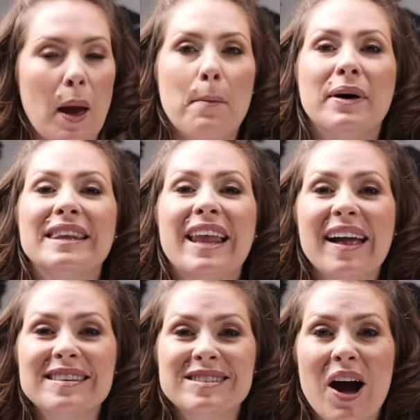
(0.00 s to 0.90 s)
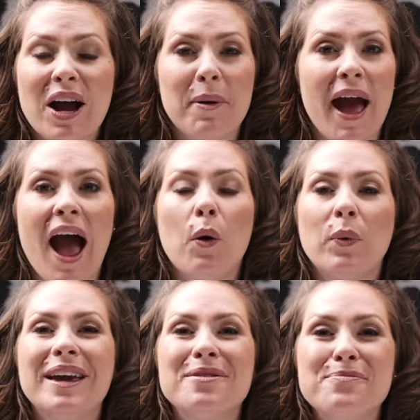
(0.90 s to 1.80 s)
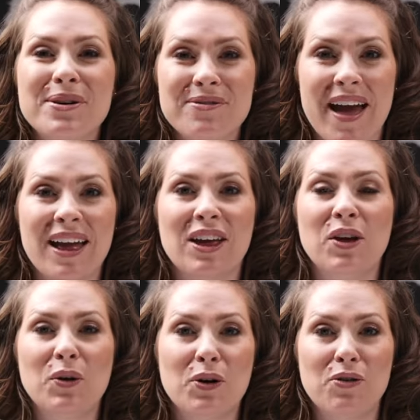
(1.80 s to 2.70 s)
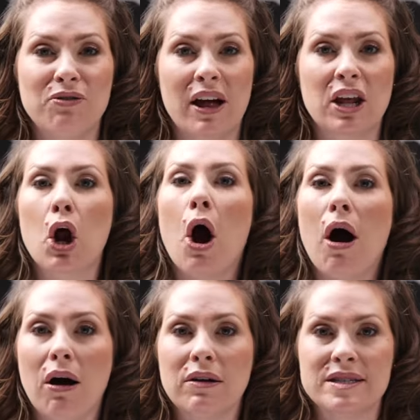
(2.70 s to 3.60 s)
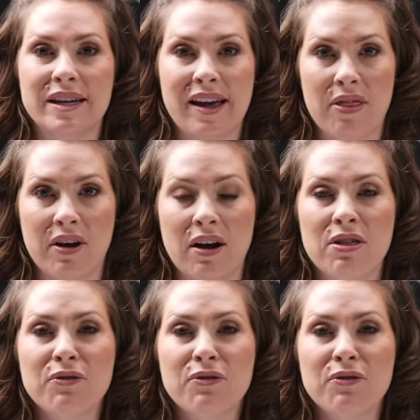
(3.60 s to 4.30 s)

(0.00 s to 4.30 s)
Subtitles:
But let's talk about how we can prevent cuticle flooding altogether.